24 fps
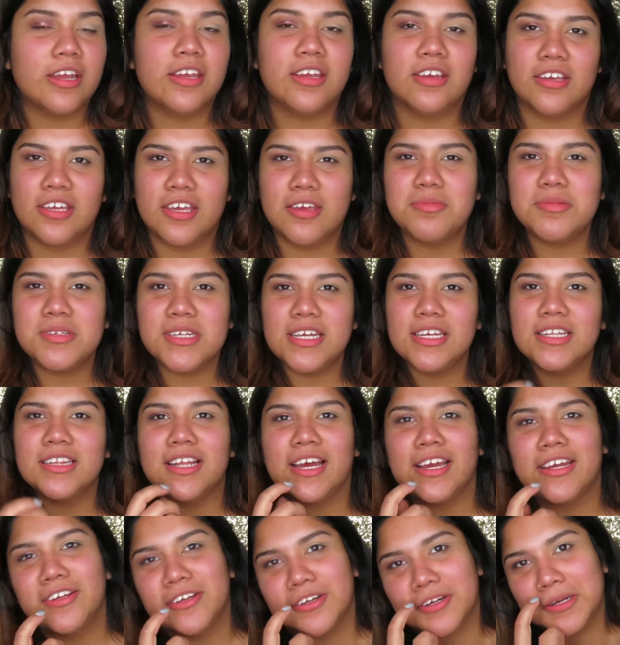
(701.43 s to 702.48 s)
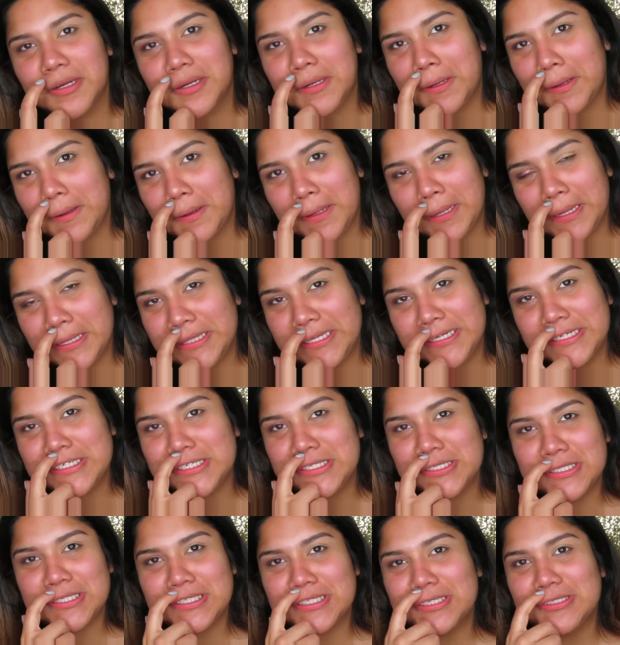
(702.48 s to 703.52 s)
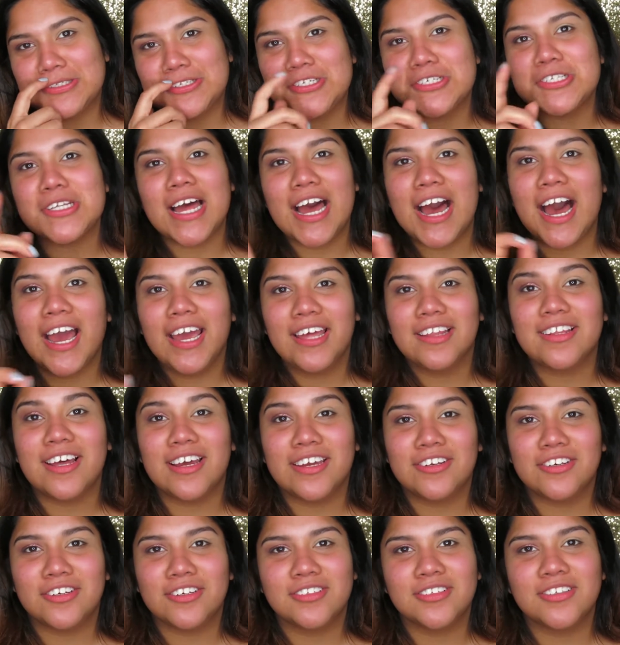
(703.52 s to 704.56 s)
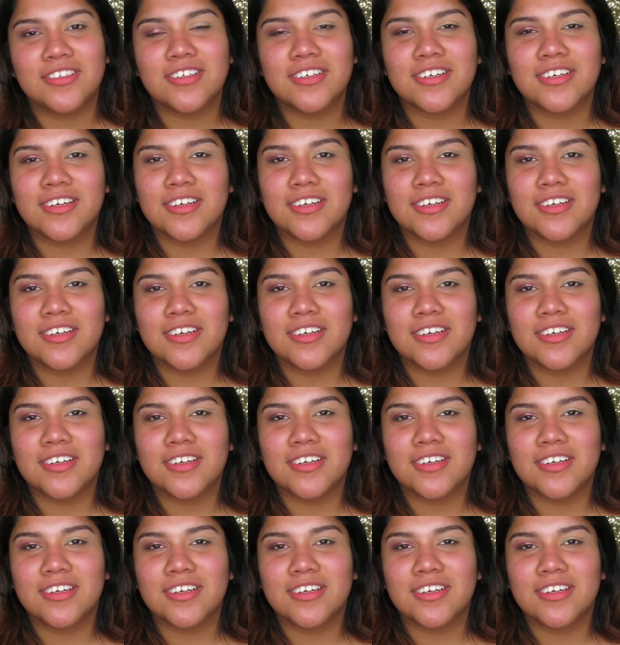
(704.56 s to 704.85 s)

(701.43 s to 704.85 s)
I keep saying liner. There's just highliner